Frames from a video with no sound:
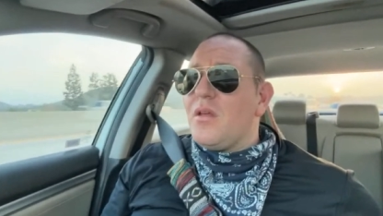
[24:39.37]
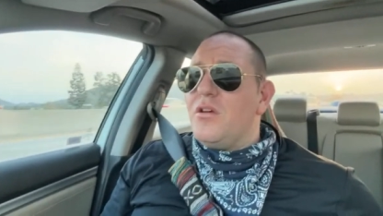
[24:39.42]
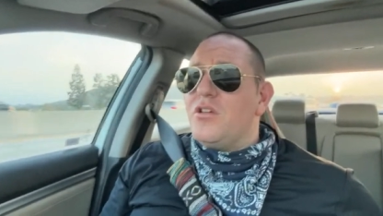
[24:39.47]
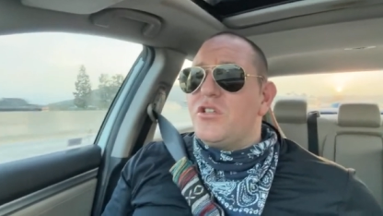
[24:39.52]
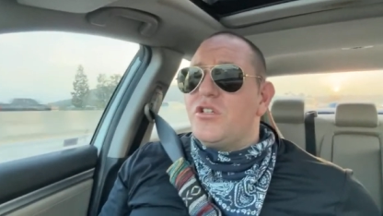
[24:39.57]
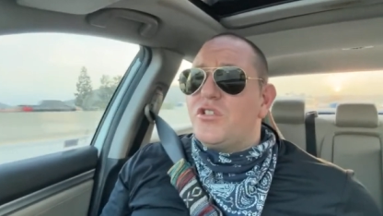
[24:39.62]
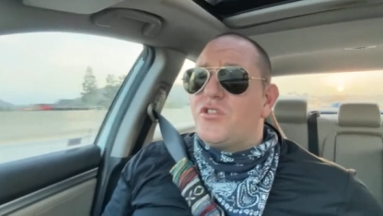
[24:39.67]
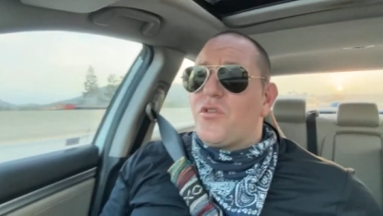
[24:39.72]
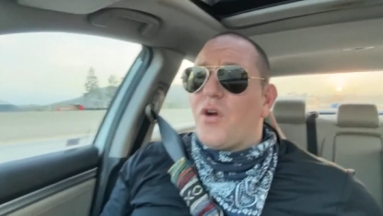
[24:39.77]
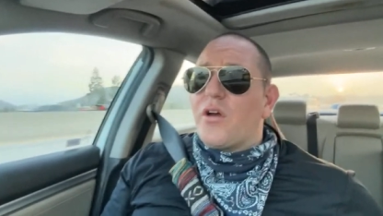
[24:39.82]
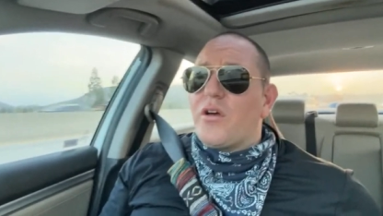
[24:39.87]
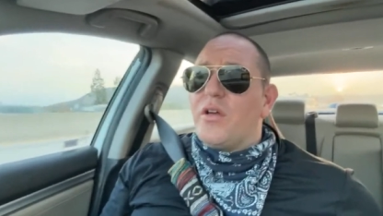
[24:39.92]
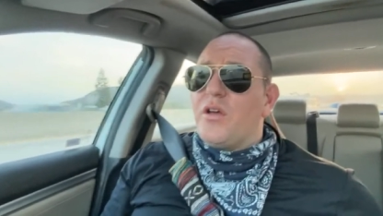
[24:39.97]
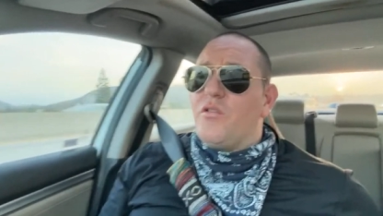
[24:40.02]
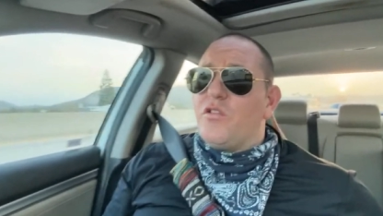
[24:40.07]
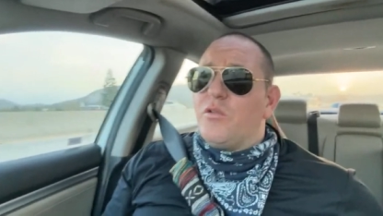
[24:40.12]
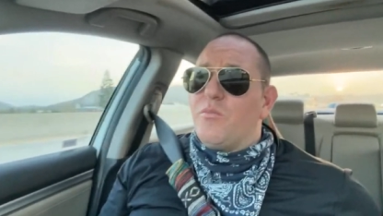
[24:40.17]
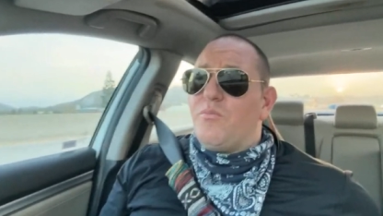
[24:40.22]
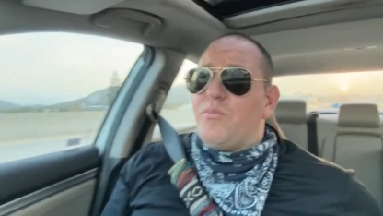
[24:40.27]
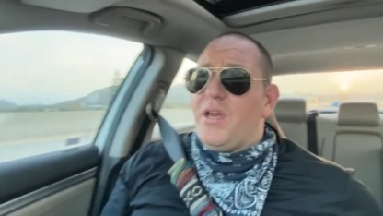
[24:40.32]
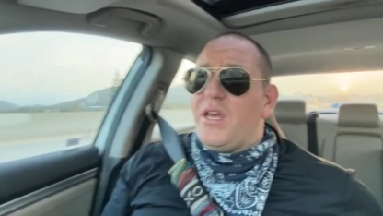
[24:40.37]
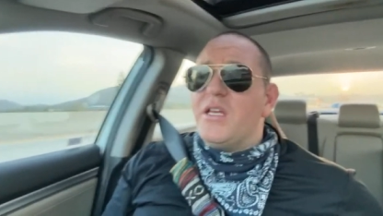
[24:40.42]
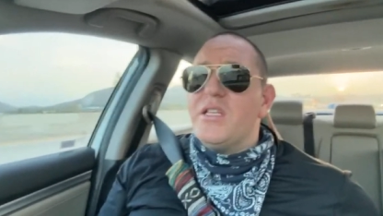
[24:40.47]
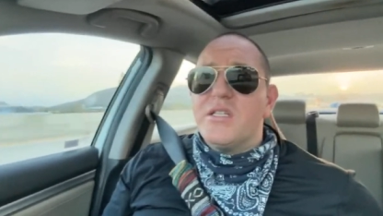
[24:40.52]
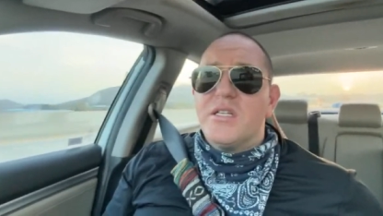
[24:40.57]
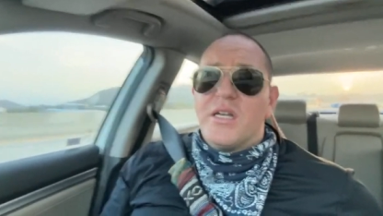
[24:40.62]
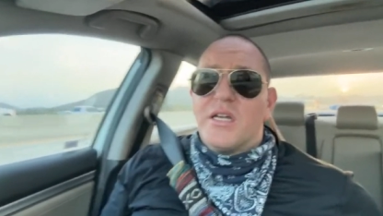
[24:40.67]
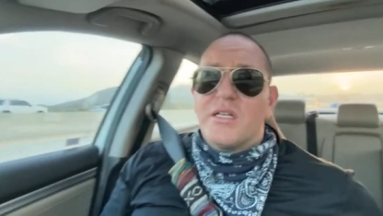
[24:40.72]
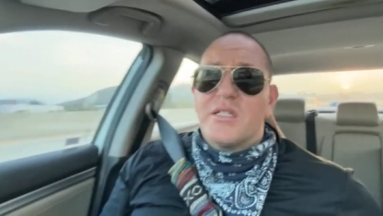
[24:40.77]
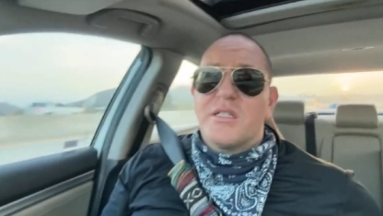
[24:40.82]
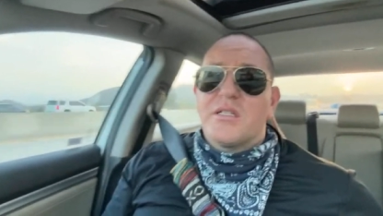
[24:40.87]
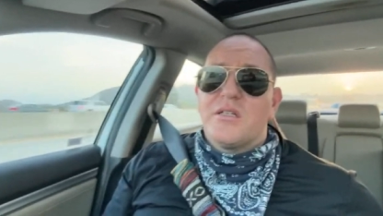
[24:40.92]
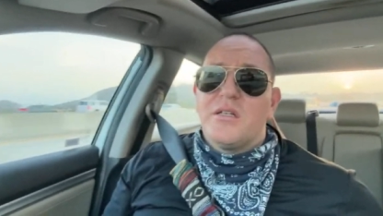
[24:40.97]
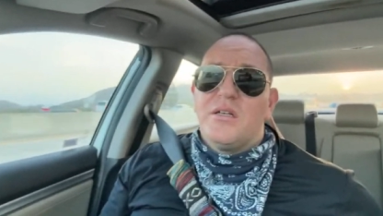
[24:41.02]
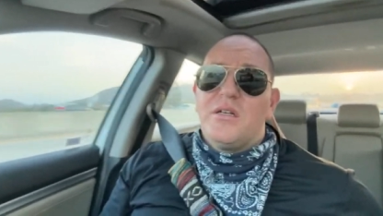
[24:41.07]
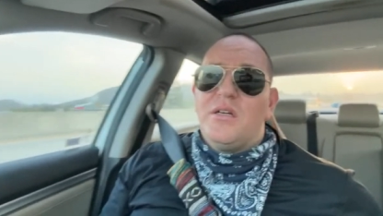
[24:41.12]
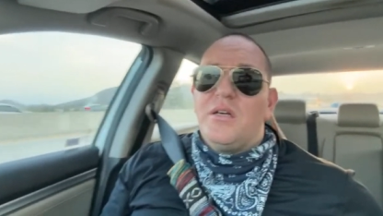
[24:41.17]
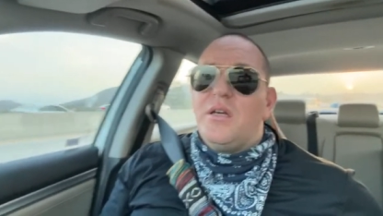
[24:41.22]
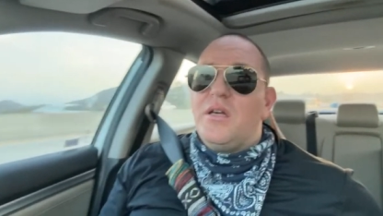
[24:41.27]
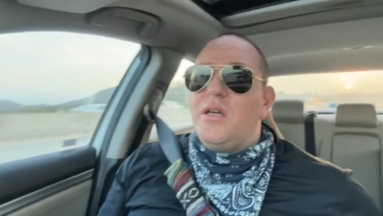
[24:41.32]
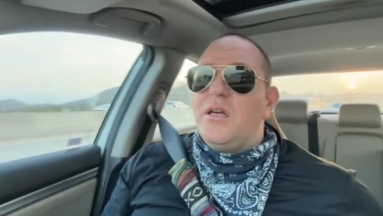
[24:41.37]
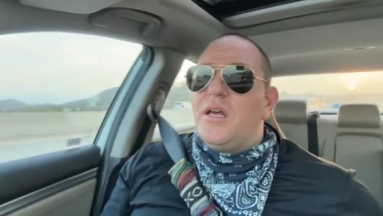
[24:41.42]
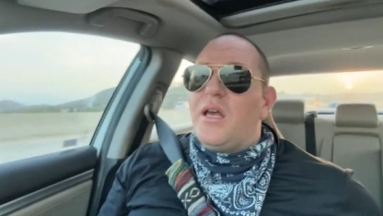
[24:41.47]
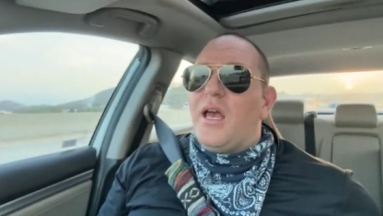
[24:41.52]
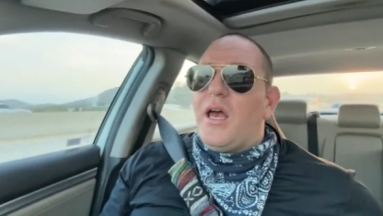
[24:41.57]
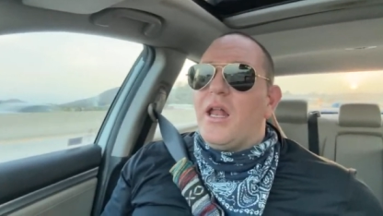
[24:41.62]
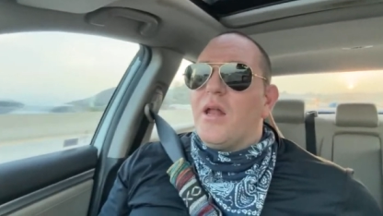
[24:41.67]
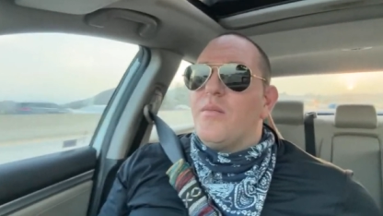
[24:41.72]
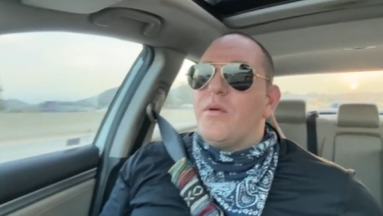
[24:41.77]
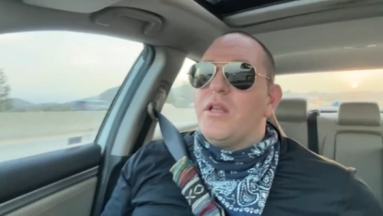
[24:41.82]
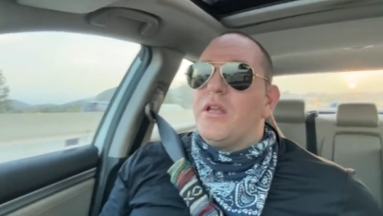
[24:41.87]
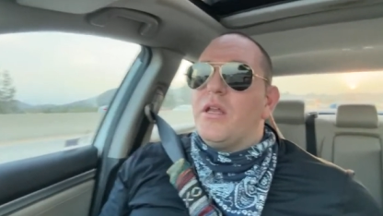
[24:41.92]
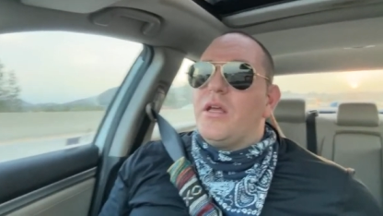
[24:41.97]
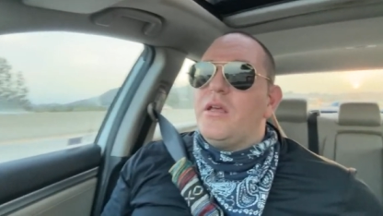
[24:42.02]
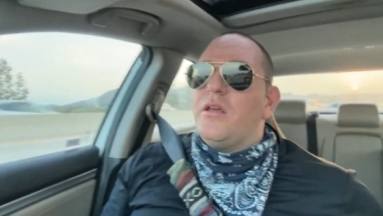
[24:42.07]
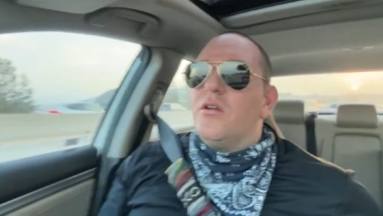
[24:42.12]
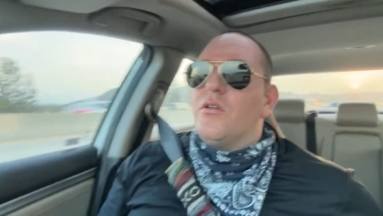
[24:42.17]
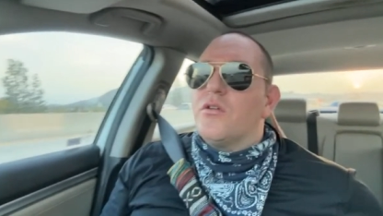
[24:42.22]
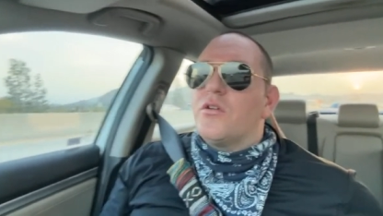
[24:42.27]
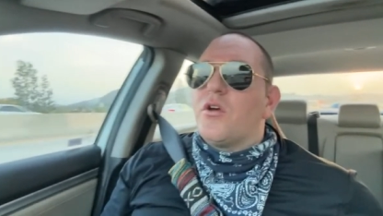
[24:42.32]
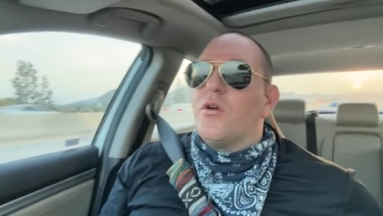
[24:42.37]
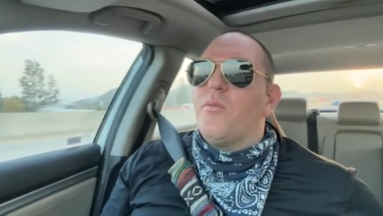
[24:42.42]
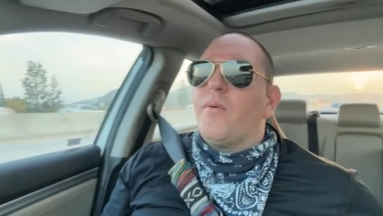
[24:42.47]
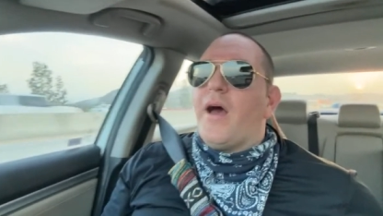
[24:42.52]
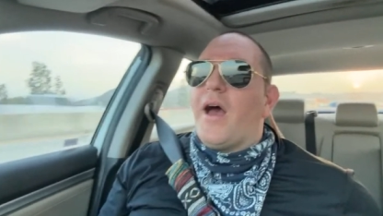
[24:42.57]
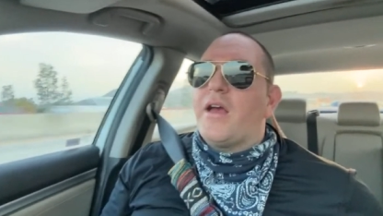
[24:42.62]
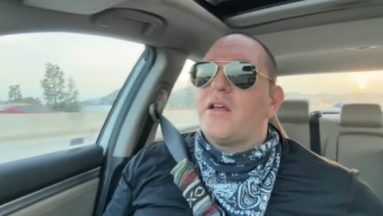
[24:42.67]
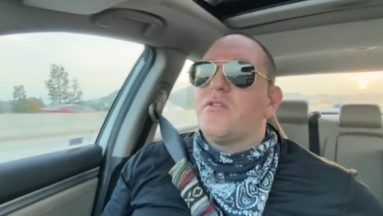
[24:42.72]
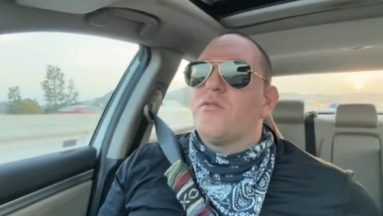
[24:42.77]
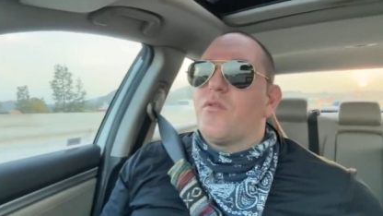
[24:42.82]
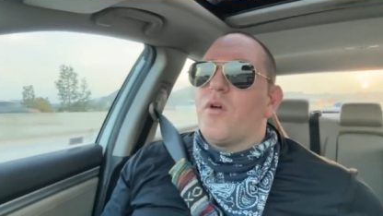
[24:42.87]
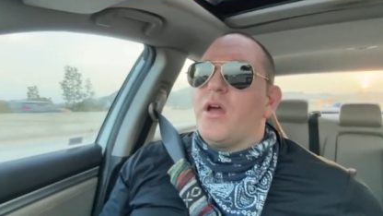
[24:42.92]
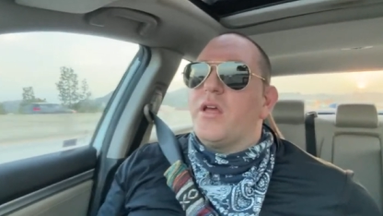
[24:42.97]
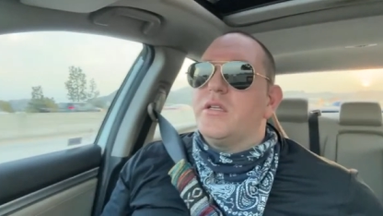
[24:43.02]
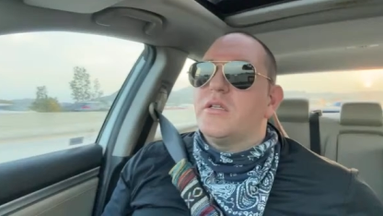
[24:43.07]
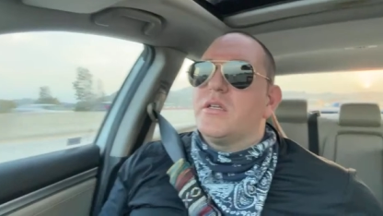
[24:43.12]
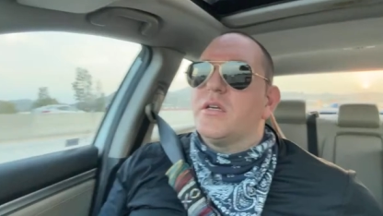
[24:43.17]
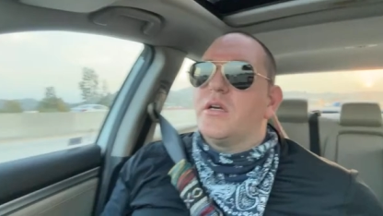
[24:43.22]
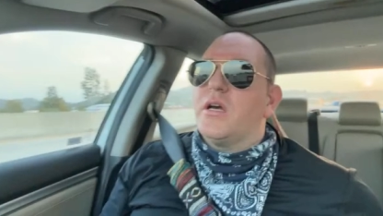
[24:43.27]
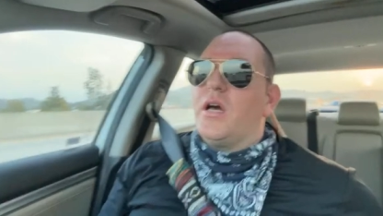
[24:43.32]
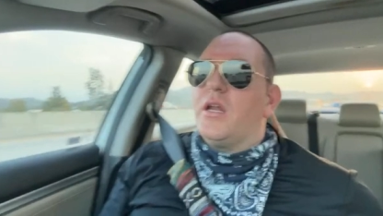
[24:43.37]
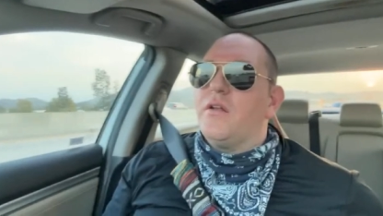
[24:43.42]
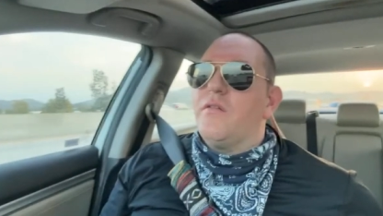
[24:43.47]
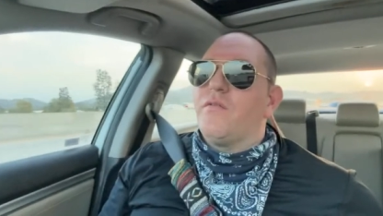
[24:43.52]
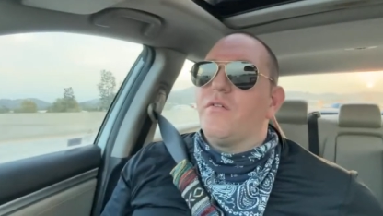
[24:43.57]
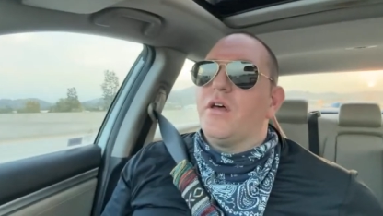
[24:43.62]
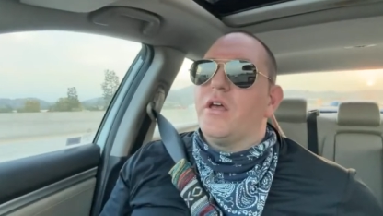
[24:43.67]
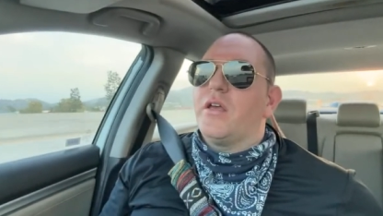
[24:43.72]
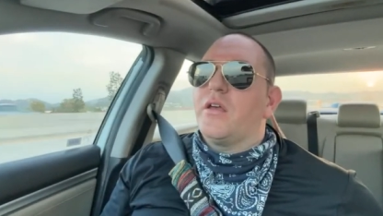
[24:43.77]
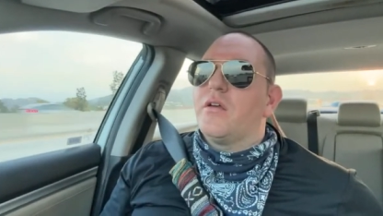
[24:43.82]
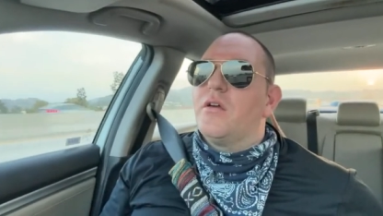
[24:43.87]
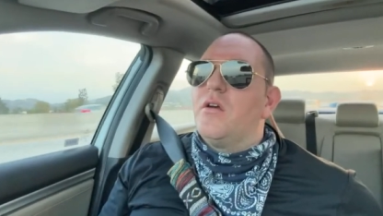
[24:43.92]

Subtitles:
struggling with basics. And I mean, to go back, right, to kind of like